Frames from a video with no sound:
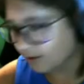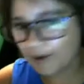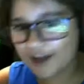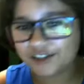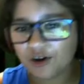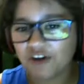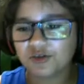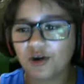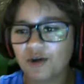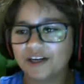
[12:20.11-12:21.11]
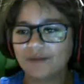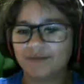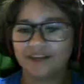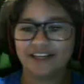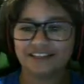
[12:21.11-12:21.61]
Wait, so so are we gonna
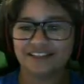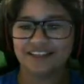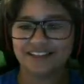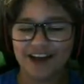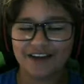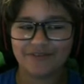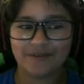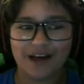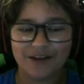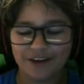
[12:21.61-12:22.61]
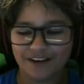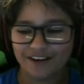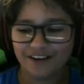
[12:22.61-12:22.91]
play as this guy from now on?